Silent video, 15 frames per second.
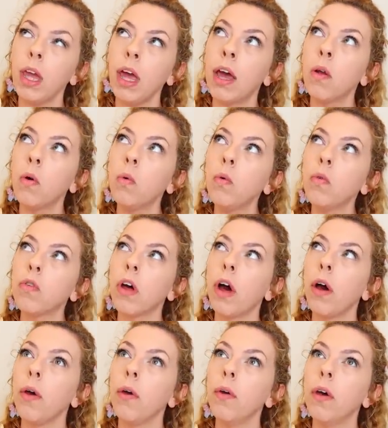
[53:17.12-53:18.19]
And
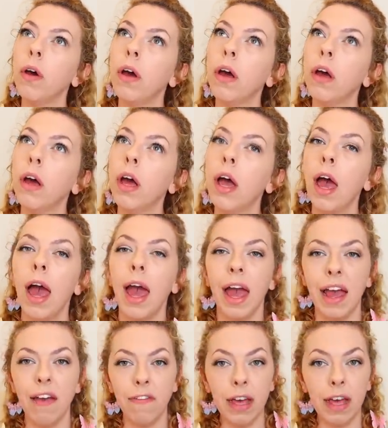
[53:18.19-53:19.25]
also,
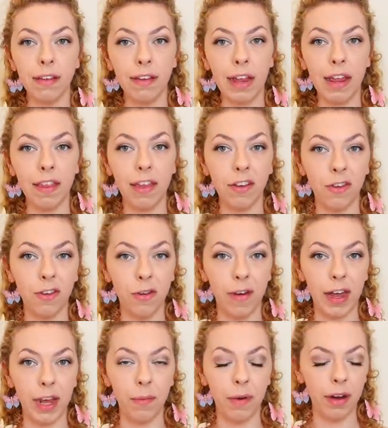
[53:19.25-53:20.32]
if it isn't anything to do with
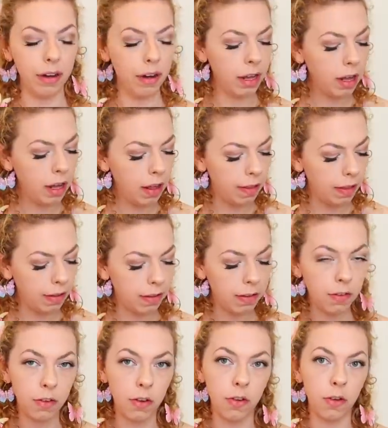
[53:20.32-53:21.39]
anyone, this
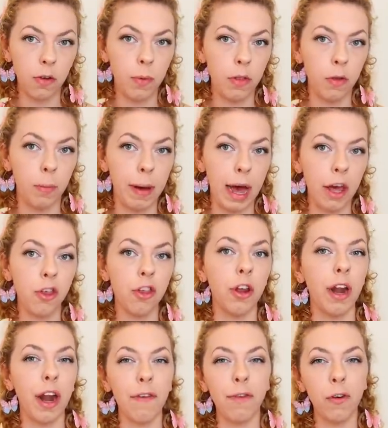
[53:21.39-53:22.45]
is to do with your passion,
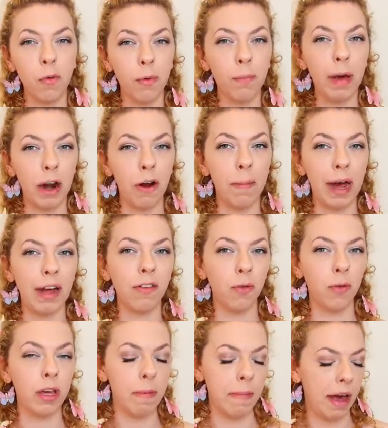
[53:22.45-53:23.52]
and I feel better about
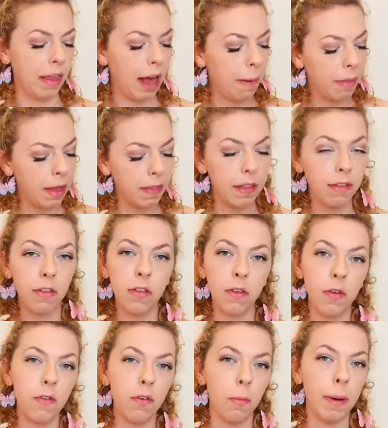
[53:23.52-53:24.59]
talking about that. This is to
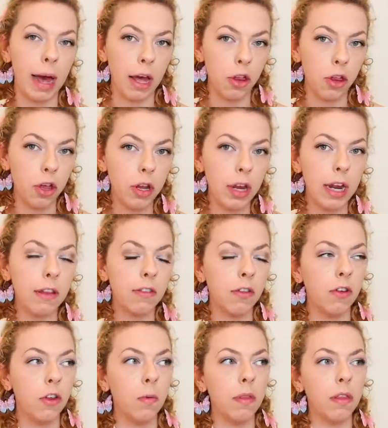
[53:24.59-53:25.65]
do with your passion, and it's to
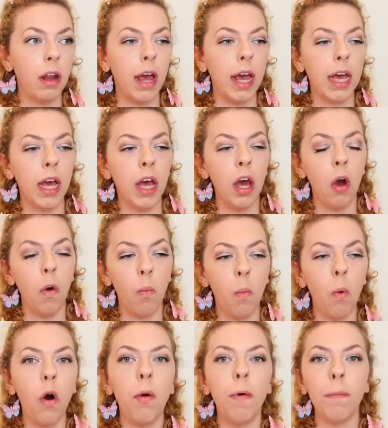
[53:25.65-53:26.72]
do with like
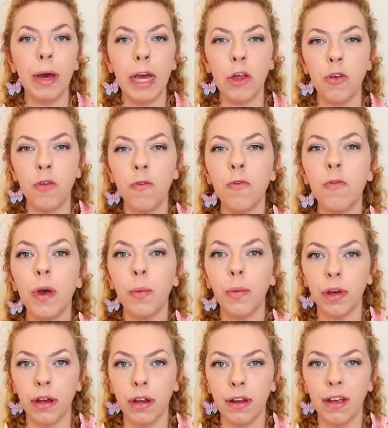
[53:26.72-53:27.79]
what makes you feel
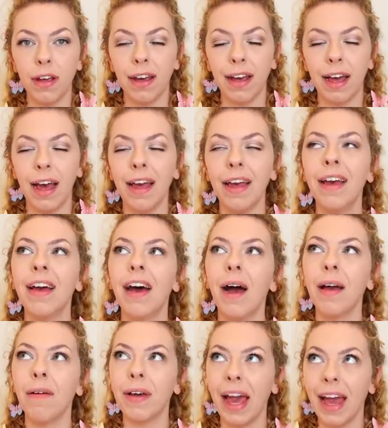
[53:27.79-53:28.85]
good. Okay,
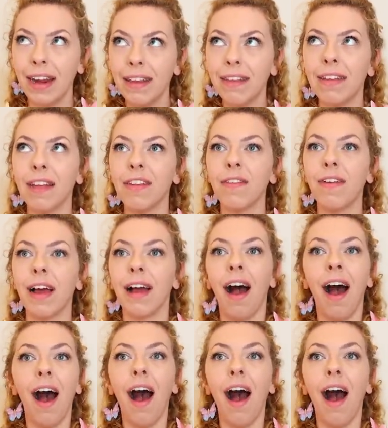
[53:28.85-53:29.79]
I'm getting this sense of like,